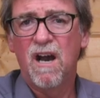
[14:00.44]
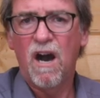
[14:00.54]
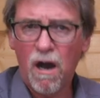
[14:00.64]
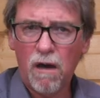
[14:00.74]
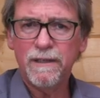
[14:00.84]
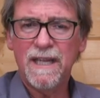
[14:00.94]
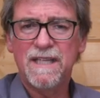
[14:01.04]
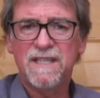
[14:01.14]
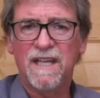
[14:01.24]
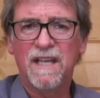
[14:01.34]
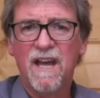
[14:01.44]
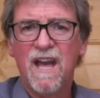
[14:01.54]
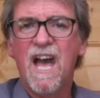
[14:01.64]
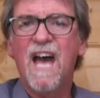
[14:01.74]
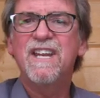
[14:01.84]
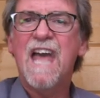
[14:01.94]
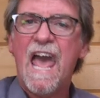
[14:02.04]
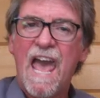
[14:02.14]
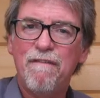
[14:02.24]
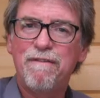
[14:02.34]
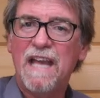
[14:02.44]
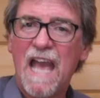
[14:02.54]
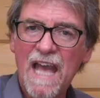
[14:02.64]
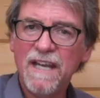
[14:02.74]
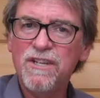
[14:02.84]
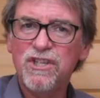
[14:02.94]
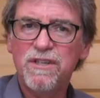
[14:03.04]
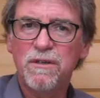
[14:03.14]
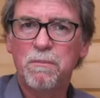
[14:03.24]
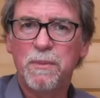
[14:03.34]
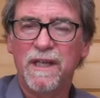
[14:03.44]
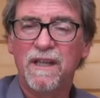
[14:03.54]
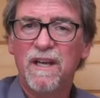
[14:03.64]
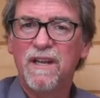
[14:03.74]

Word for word: Hard hitting and heavy energy dumping.